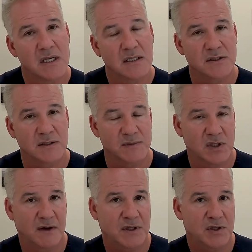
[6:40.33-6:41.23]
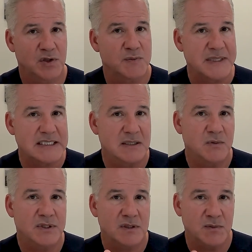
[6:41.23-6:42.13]
there's some soft tissues mixed in
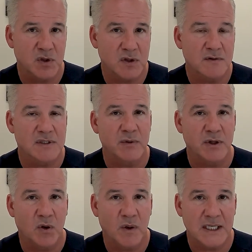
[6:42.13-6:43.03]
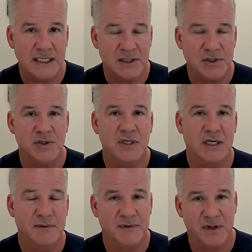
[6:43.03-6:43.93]
with some nerves that we don't want to injure. You got
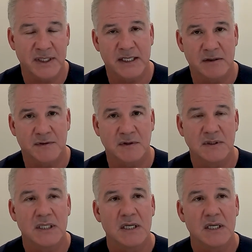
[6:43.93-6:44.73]
to be very careful.